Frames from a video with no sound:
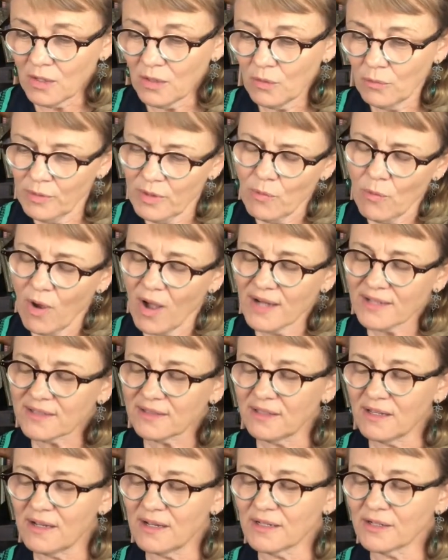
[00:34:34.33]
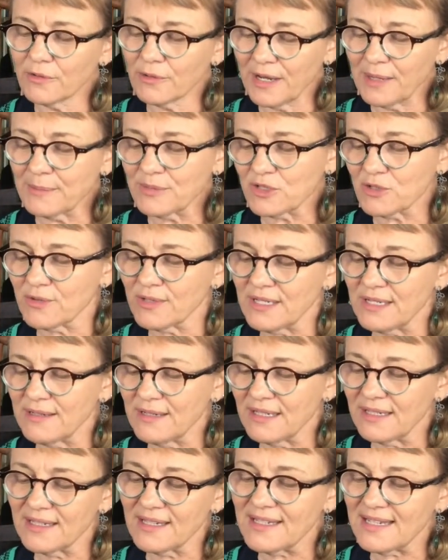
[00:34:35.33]
We walked along Grape Street
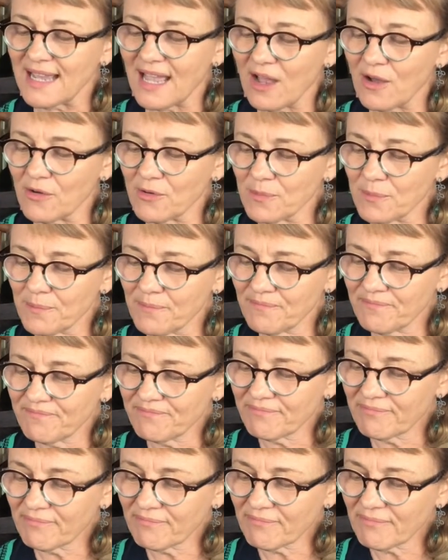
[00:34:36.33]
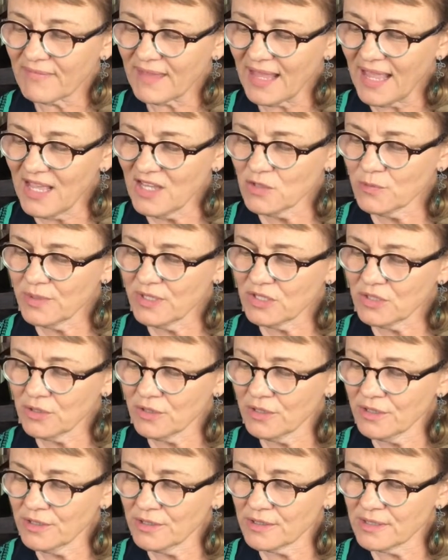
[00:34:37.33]
into town. As we
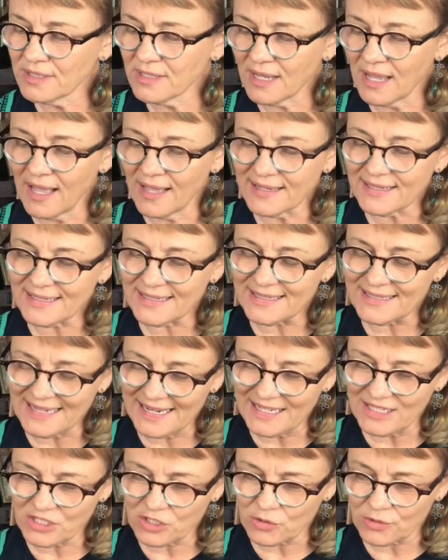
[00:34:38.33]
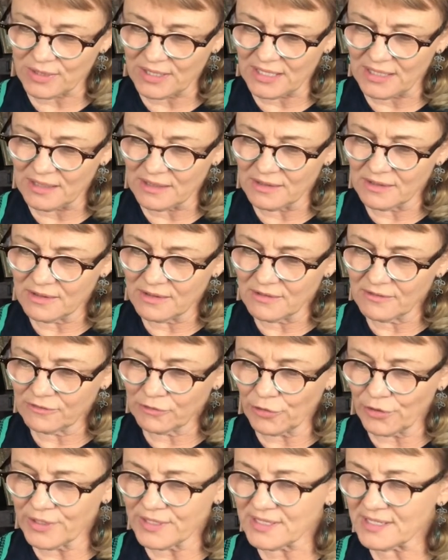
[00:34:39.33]
turned onto Date Street,
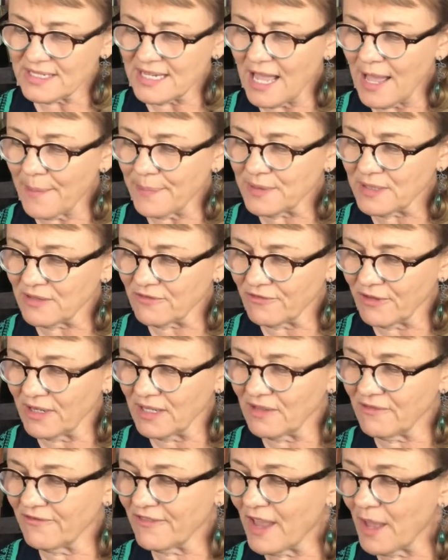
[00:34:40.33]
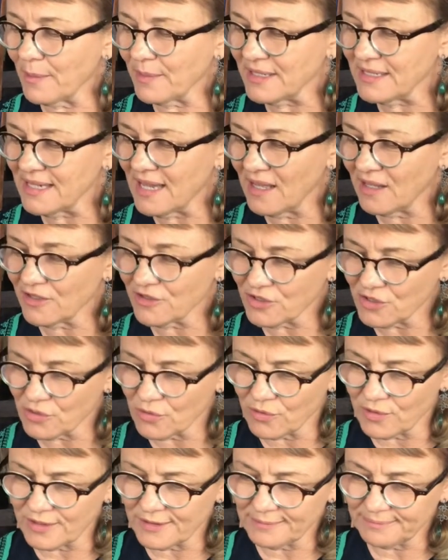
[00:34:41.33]
Florida stopped in front of the Family Dollar
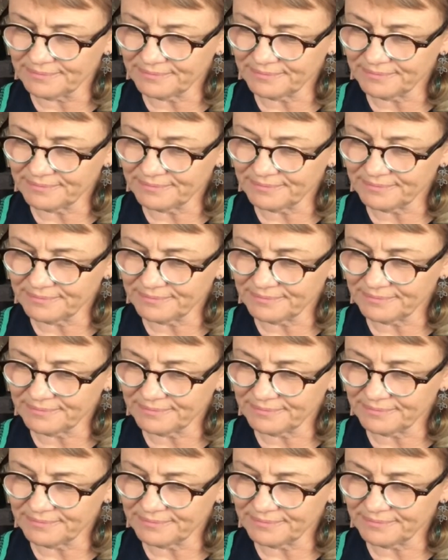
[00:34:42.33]
store.